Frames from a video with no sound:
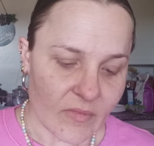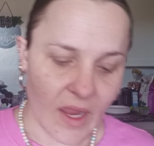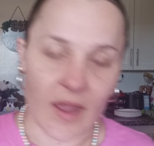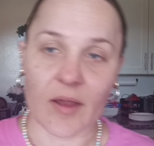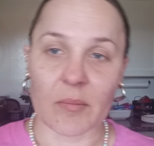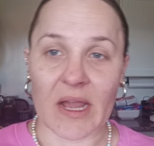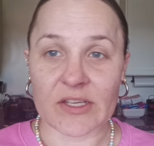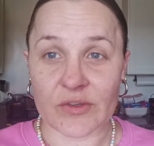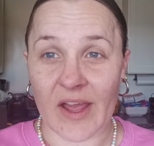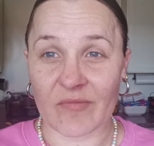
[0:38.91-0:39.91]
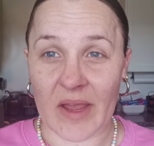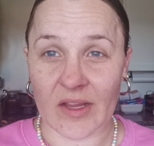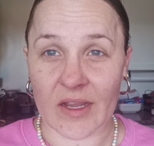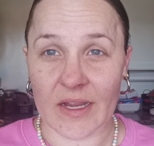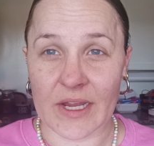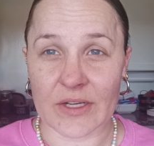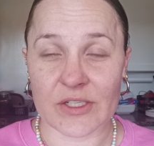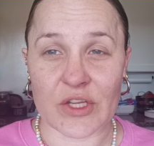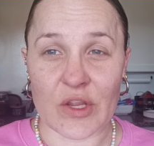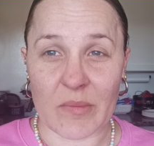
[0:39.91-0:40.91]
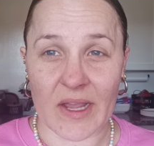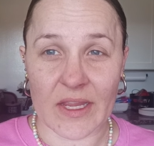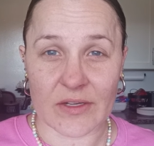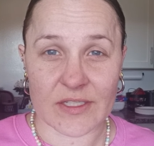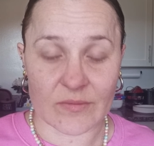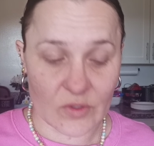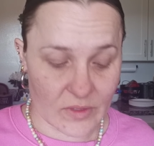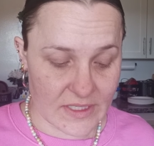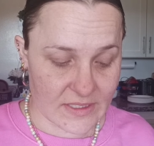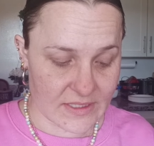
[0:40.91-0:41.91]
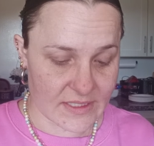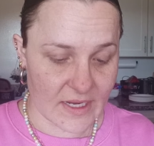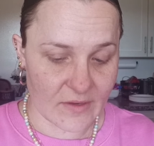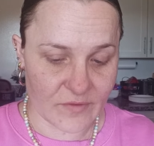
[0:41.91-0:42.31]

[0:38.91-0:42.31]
I do have Malachi here, so you might hear some noise and stuff.